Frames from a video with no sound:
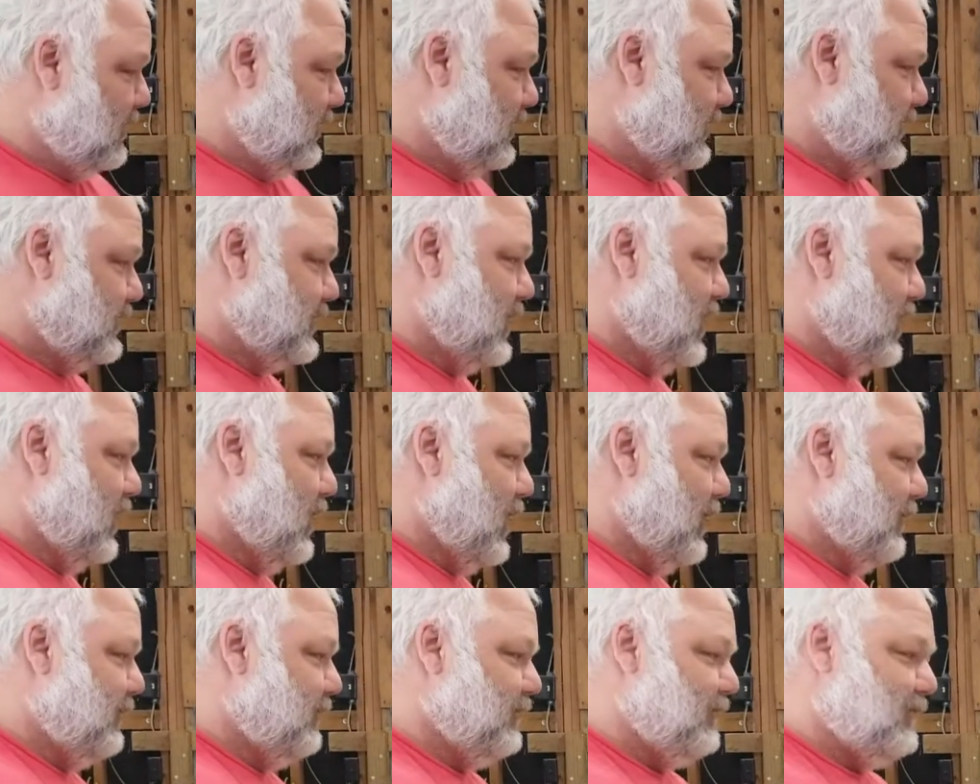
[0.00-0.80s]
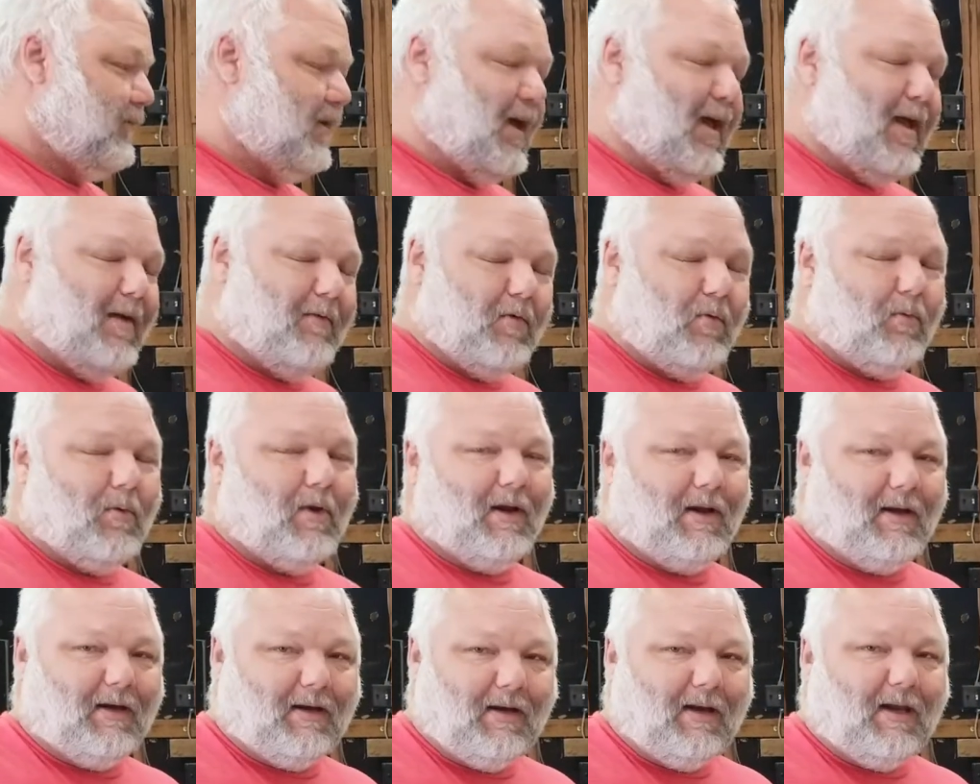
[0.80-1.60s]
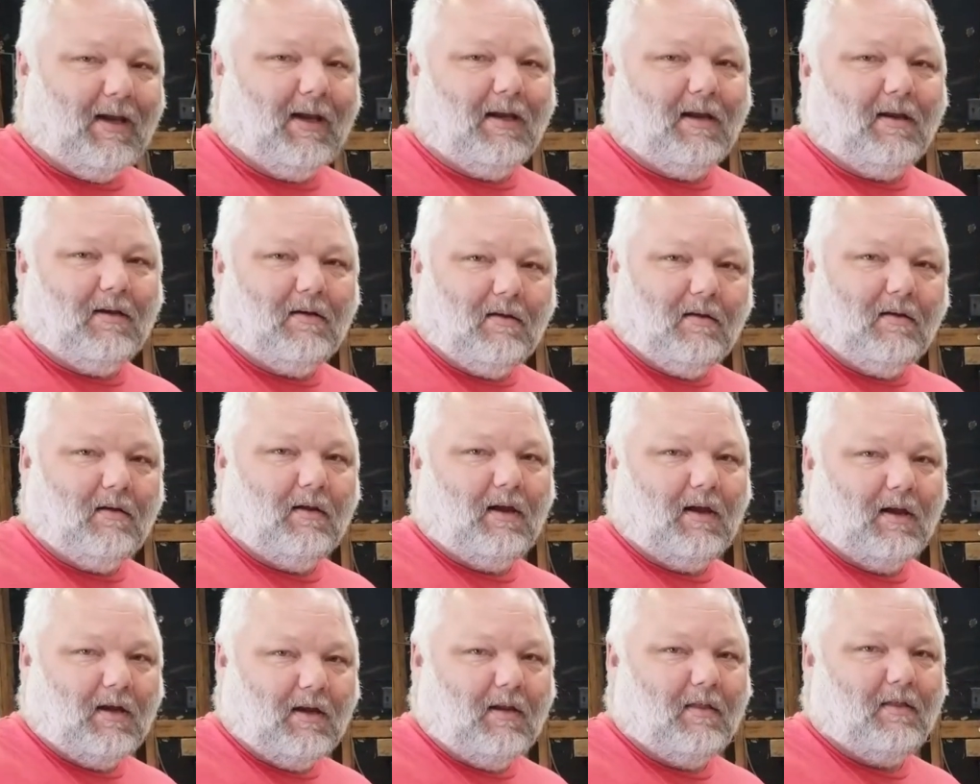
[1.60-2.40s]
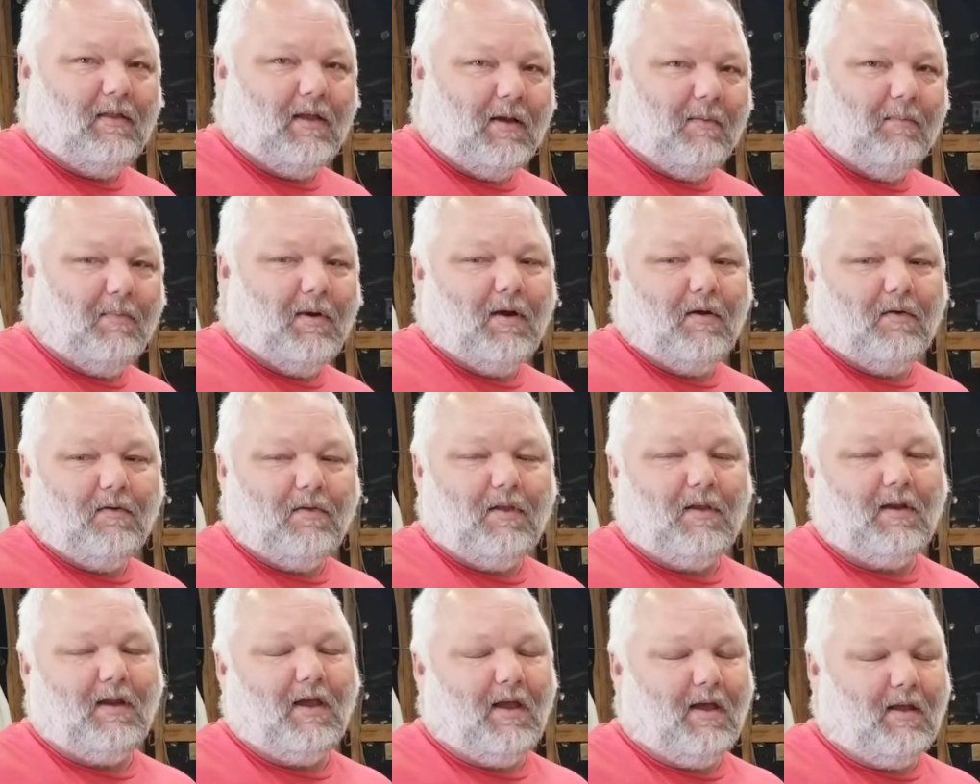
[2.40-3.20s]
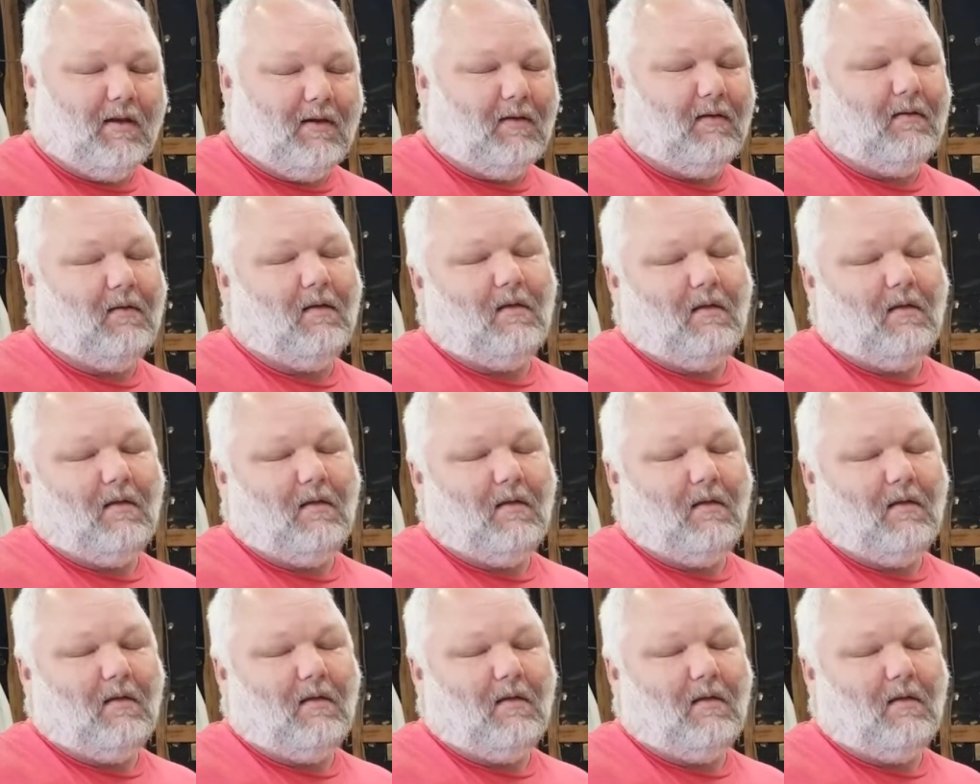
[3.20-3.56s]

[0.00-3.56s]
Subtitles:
So I haven't really needed anything bigger than that.